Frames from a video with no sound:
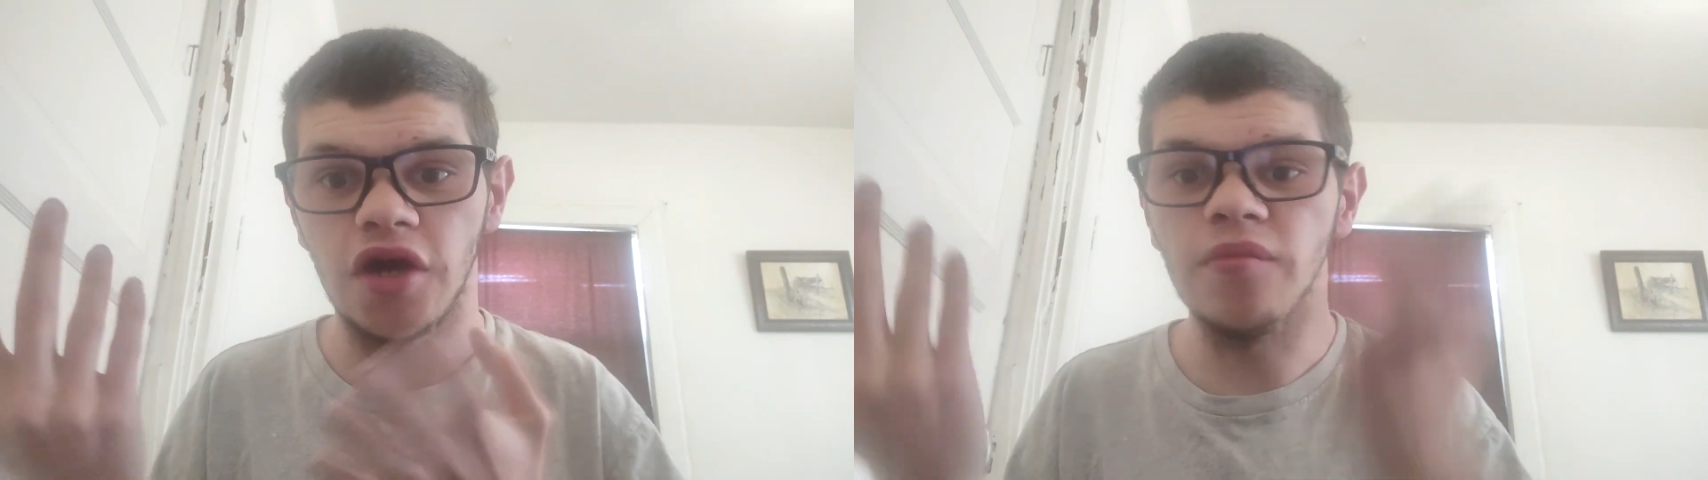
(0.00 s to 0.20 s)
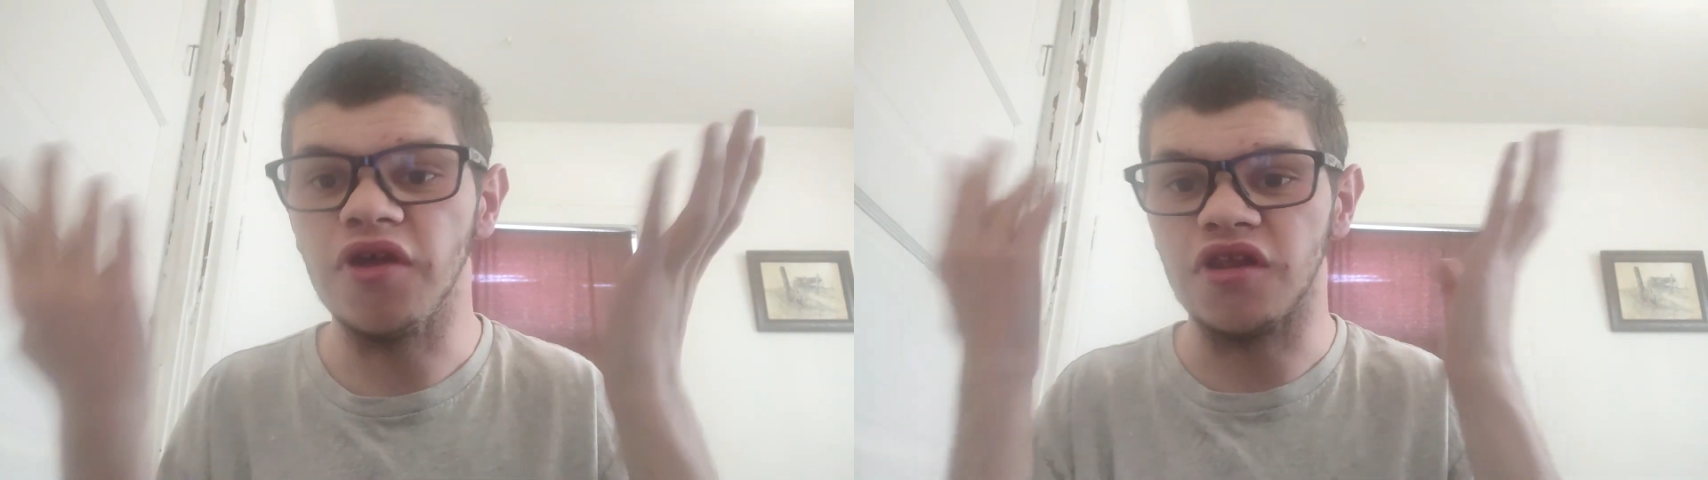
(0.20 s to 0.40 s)

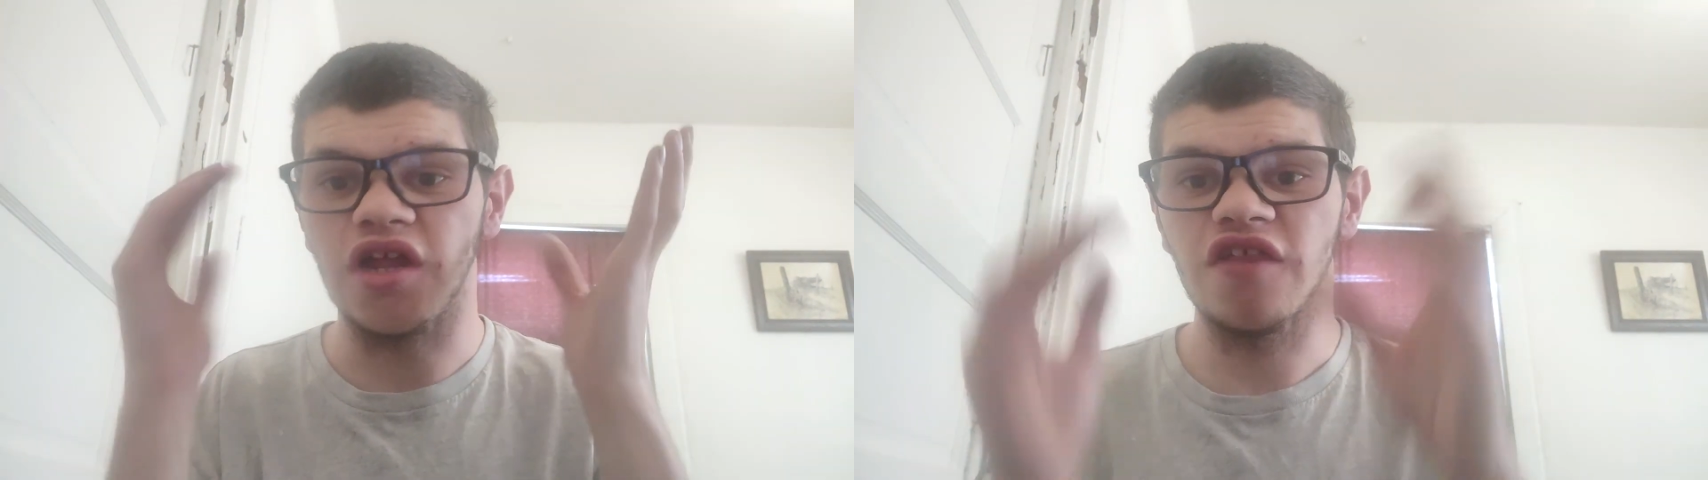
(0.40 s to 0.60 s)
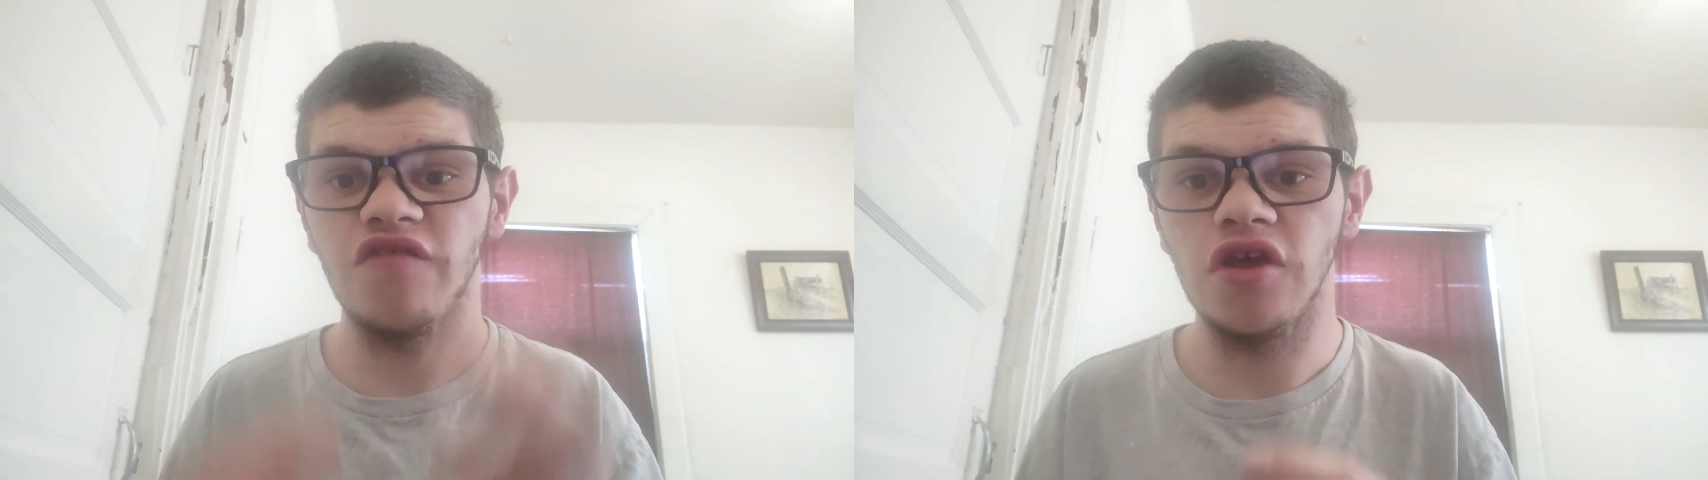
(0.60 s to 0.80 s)
up in the
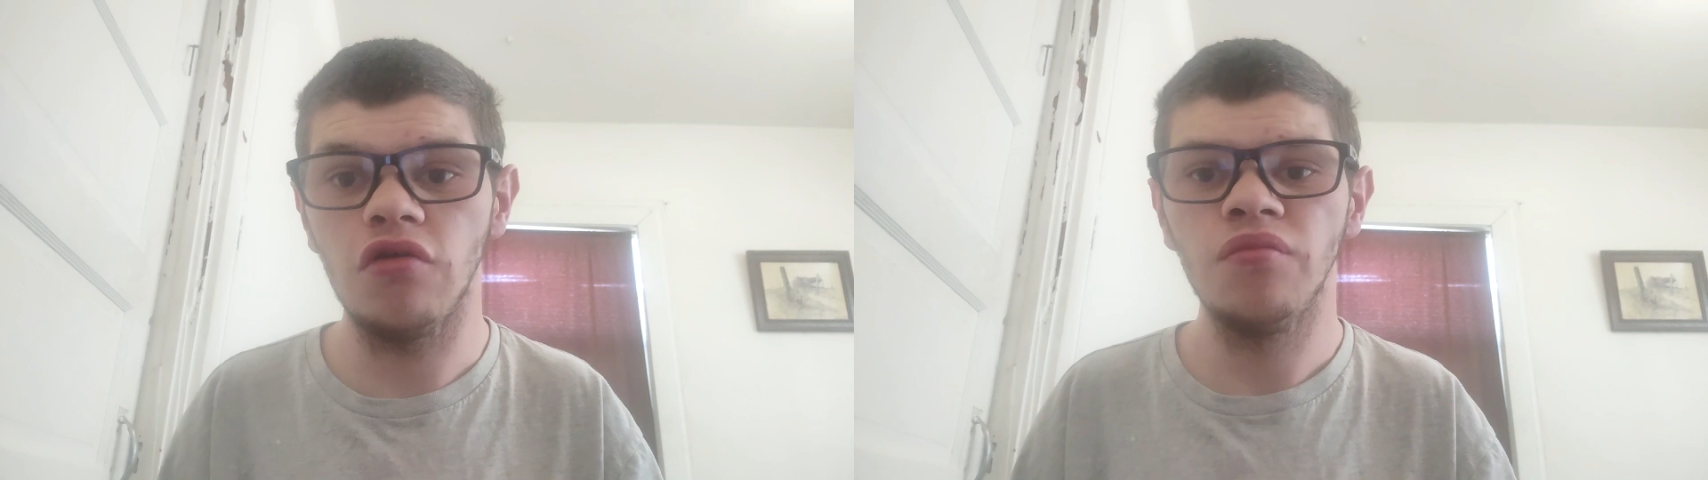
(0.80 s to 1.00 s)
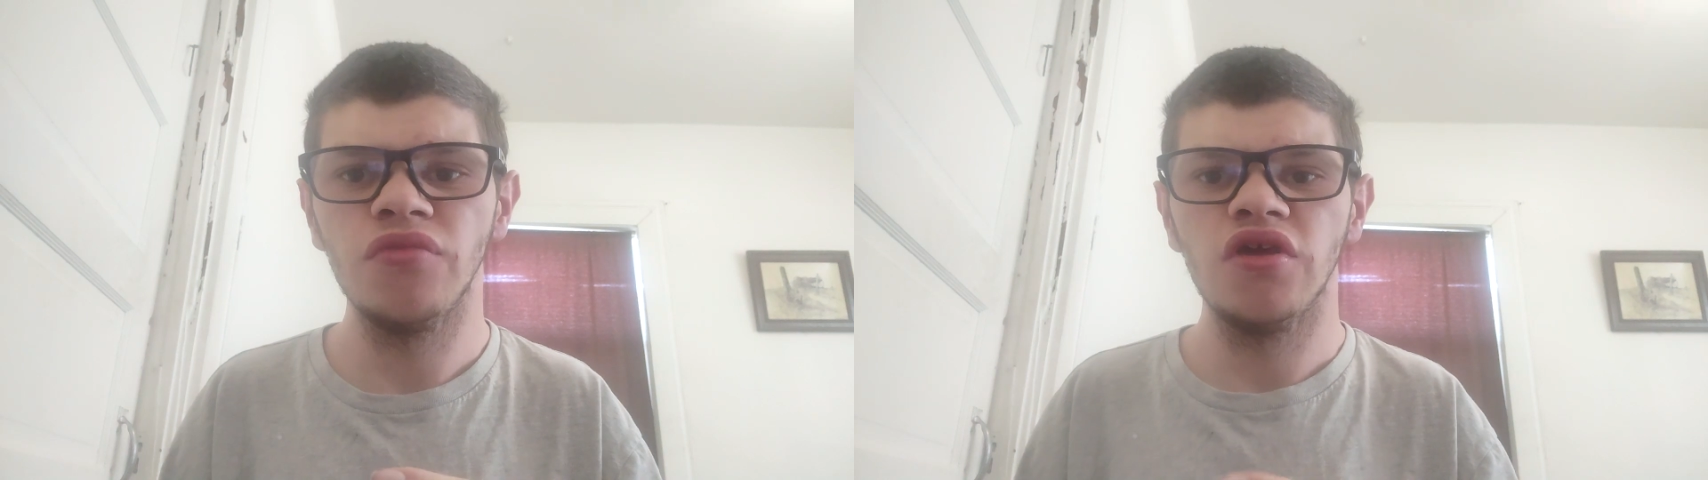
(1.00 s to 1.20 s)
last
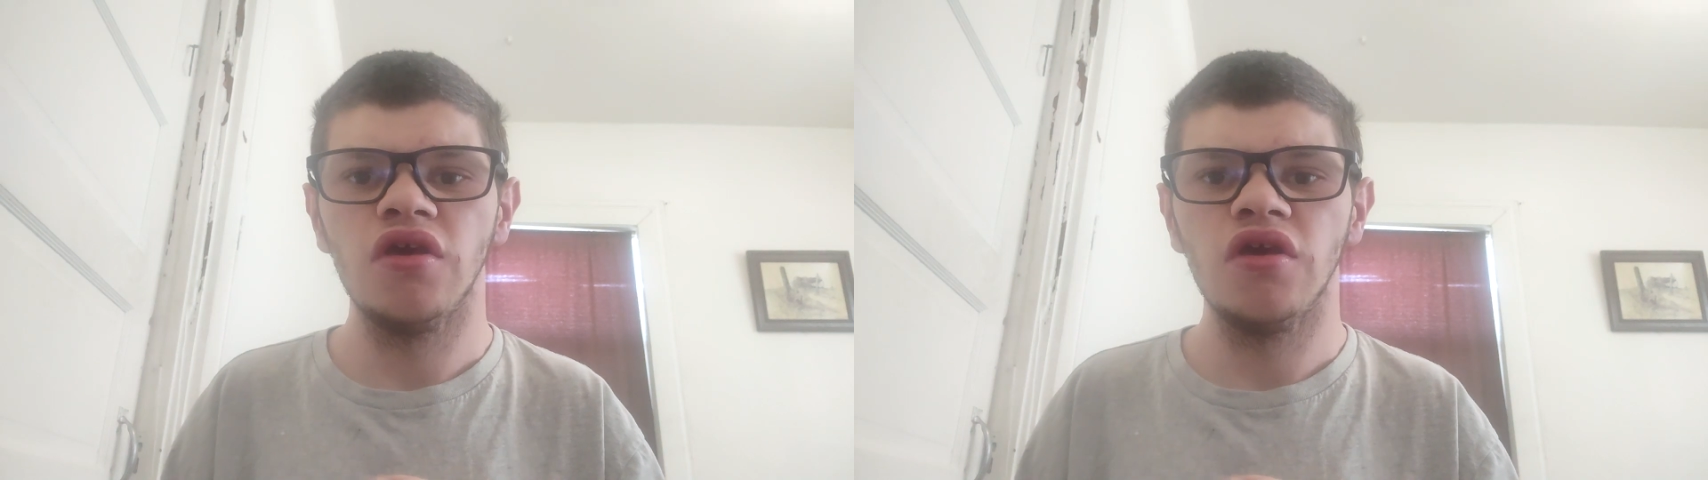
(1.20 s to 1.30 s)
video.